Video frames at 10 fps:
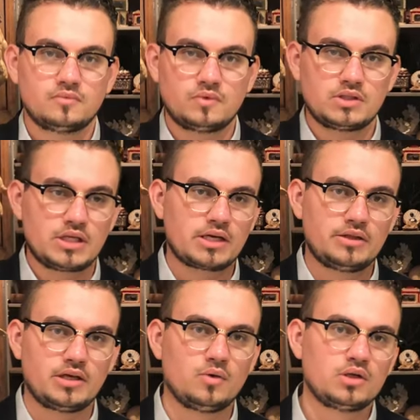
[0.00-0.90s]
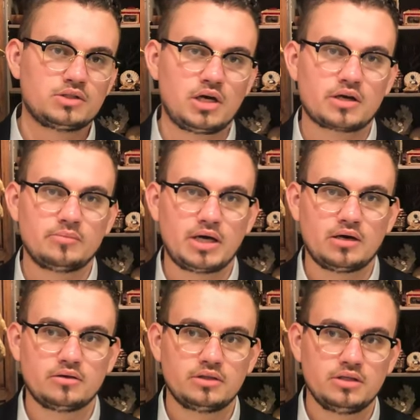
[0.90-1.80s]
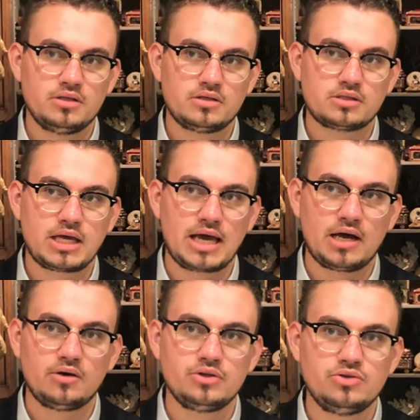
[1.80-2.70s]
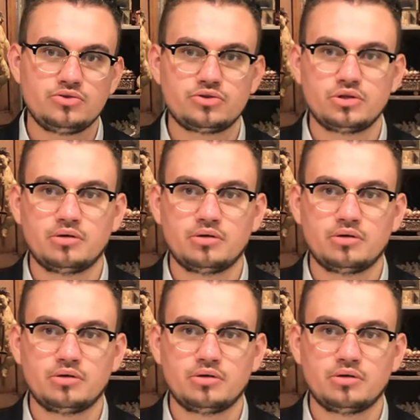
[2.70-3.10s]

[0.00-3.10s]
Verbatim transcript: The second thing I want to talk about is how you should